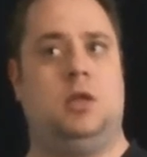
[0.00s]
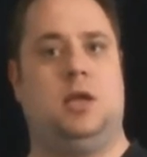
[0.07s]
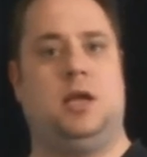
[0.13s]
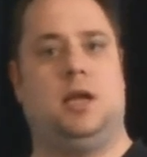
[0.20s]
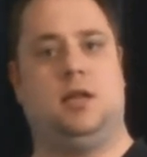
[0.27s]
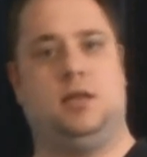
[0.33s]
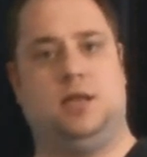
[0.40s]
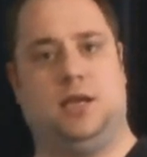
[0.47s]

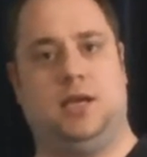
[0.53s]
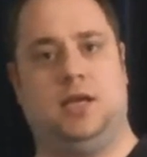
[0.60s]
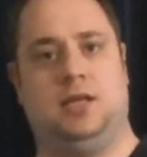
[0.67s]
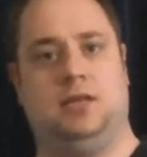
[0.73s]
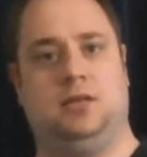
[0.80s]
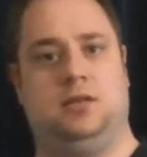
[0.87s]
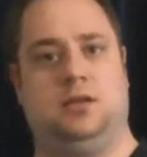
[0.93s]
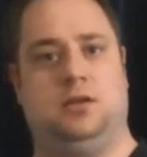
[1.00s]
and
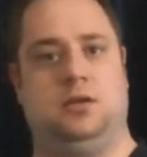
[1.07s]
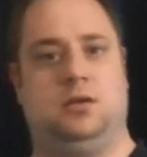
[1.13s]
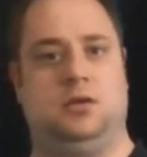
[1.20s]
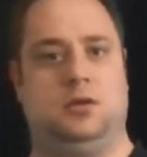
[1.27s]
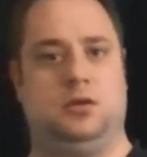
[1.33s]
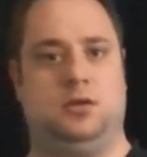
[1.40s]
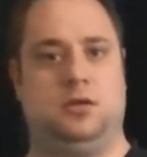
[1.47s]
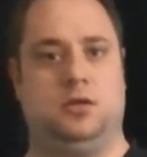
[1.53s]
then
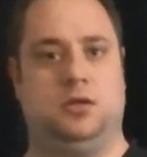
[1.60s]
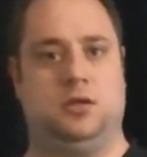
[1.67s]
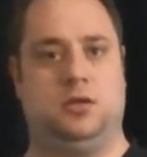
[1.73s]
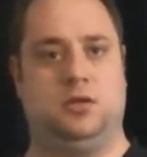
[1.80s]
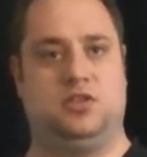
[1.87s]
uh,